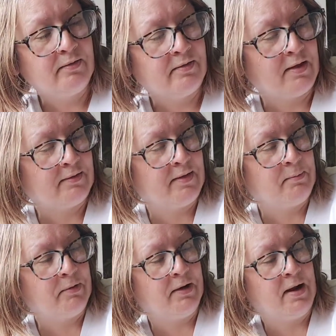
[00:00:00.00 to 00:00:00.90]
That's
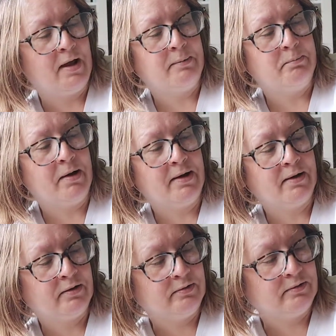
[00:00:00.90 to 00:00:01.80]
lemon and lime
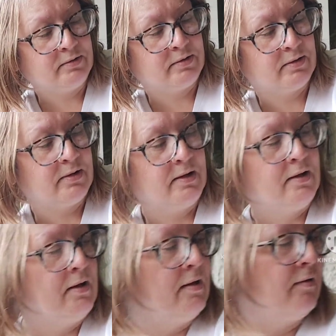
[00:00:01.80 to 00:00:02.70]
Micans.
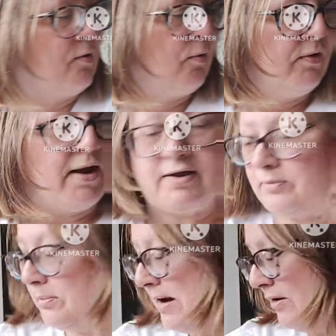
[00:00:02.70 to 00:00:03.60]
So the
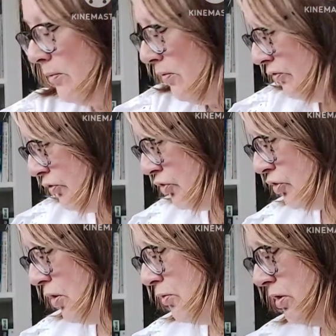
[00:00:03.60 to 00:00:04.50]
next plant I want to
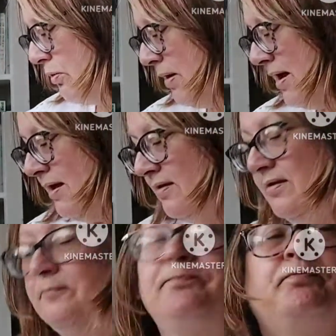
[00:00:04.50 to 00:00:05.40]
show you
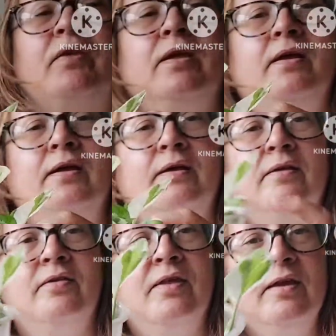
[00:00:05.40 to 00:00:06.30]
is,
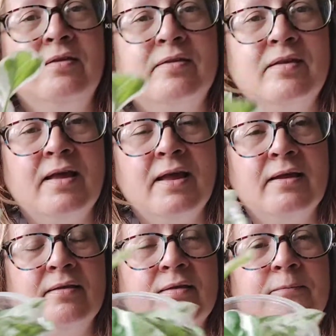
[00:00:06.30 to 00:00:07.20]
this
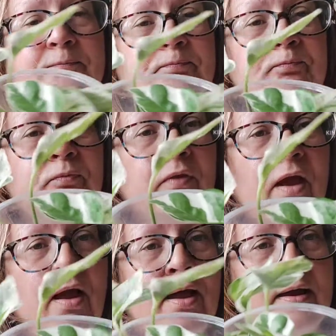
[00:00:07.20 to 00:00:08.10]
is
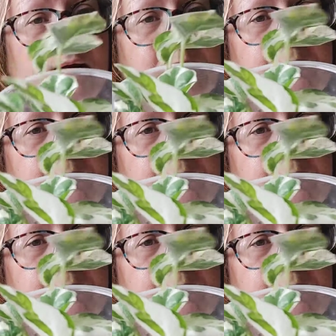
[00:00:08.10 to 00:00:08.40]
a